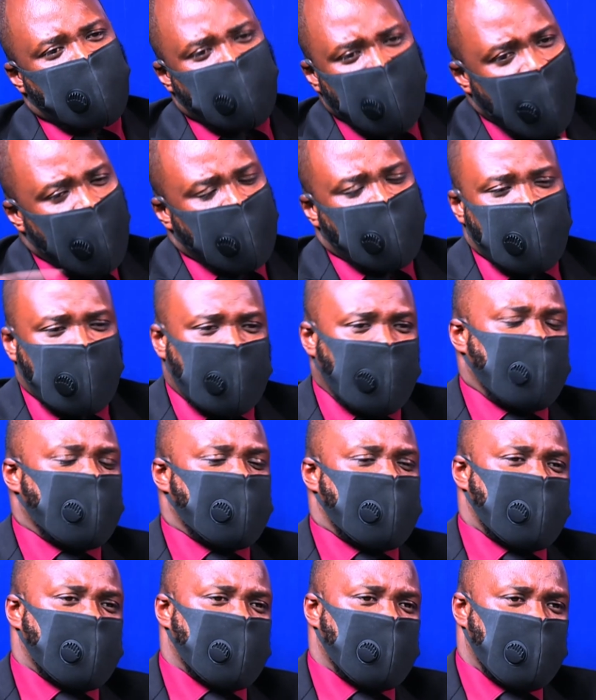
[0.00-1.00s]
other
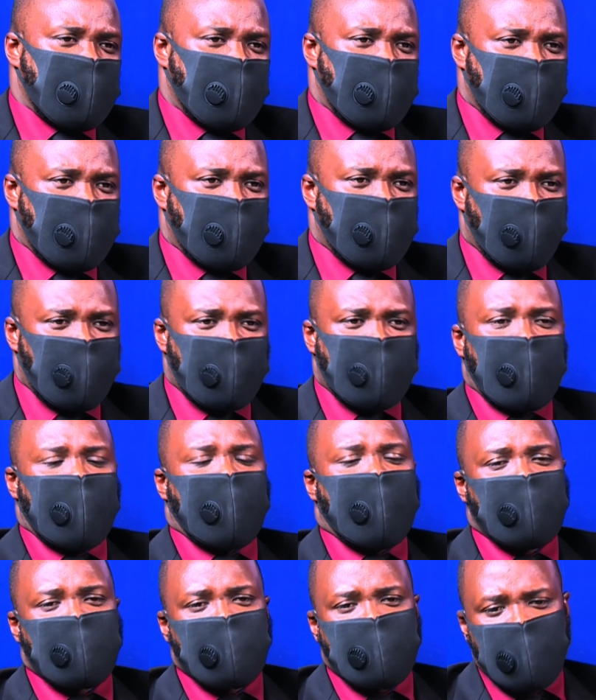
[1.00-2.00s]
things, which I
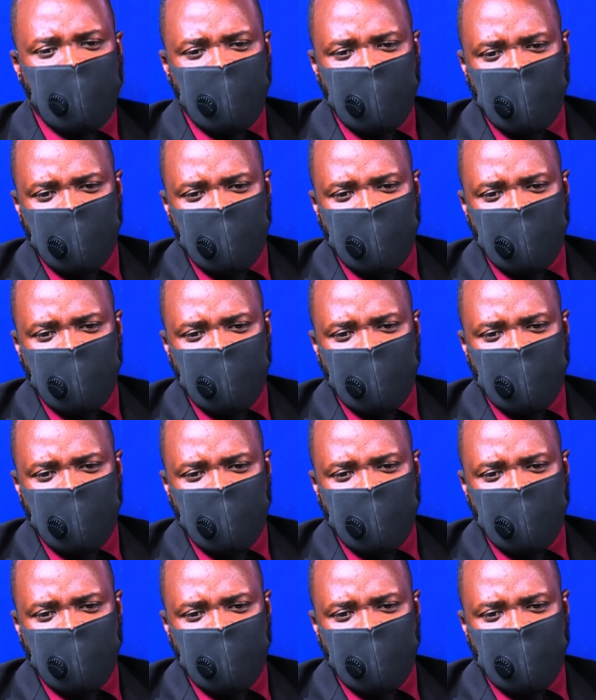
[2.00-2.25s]
can't say.